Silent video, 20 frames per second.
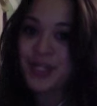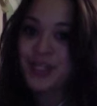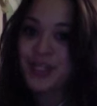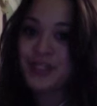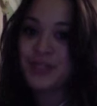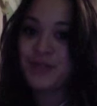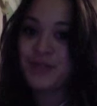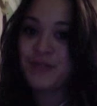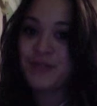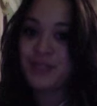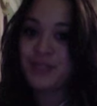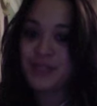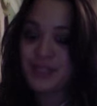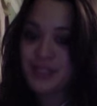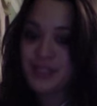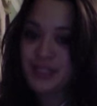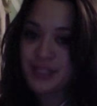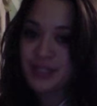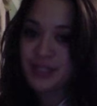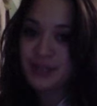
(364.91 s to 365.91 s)
So for
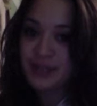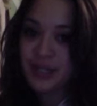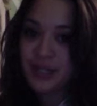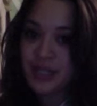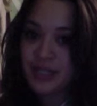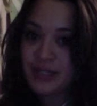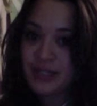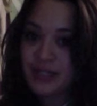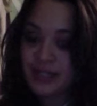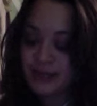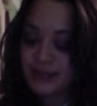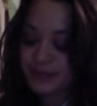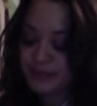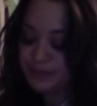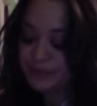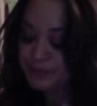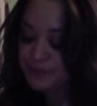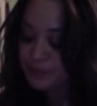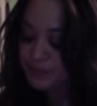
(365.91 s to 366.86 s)
$62.97,